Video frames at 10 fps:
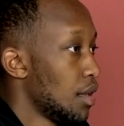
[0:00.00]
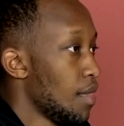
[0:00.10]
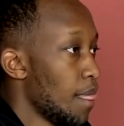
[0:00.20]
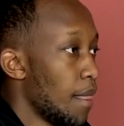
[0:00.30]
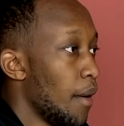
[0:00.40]
Right.
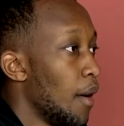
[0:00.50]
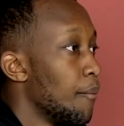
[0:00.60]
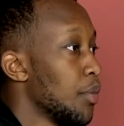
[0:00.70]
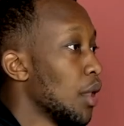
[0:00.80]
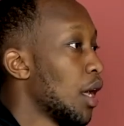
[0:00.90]

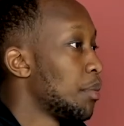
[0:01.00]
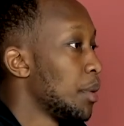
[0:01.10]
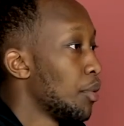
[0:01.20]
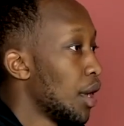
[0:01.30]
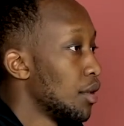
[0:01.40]
A lot of
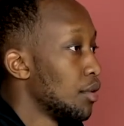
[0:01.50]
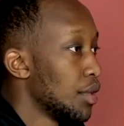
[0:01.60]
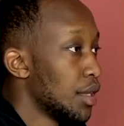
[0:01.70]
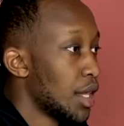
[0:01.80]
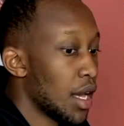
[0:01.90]
people I know
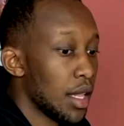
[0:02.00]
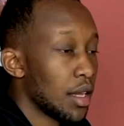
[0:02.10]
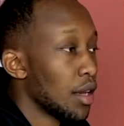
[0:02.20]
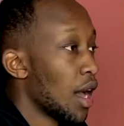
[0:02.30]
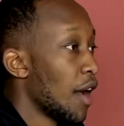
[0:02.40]
that
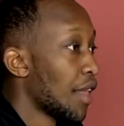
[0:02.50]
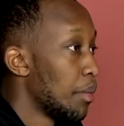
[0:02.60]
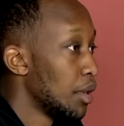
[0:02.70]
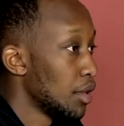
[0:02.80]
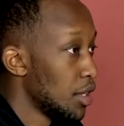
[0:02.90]
like have
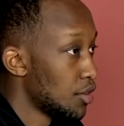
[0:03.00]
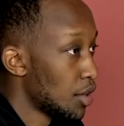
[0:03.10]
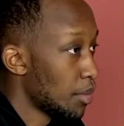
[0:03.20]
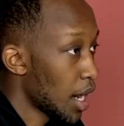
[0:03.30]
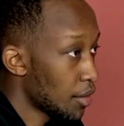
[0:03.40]
that Middle
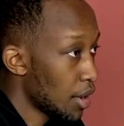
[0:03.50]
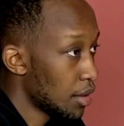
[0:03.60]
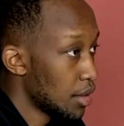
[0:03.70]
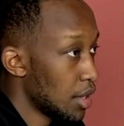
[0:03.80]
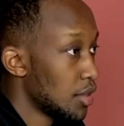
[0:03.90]
Eastern
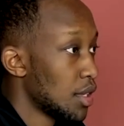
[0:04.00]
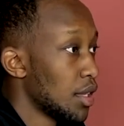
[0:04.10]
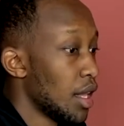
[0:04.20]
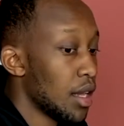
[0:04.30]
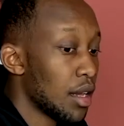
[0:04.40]
background, they
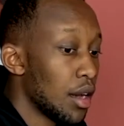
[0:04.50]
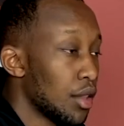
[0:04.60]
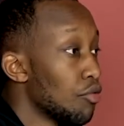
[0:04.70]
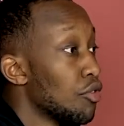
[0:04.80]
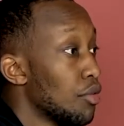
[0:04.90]
said like
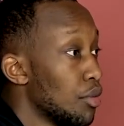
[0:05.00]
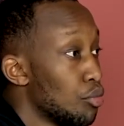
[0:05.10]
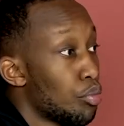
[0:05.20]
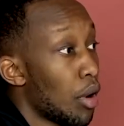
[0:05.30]
they were